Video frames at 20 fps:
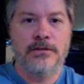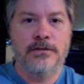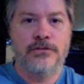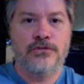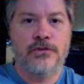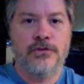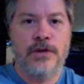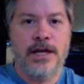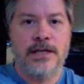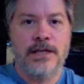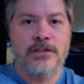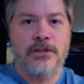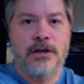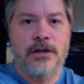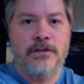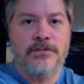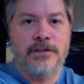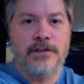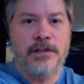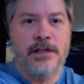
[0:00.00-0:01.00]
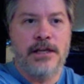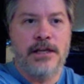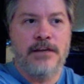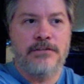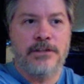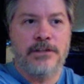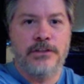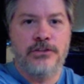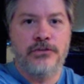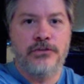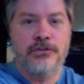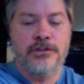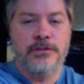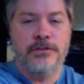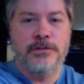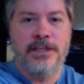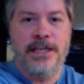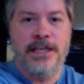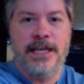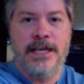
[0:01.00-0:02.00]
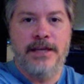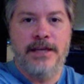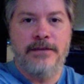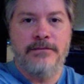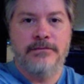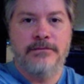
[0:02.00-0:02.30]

tracks off to the left and shoots him in the head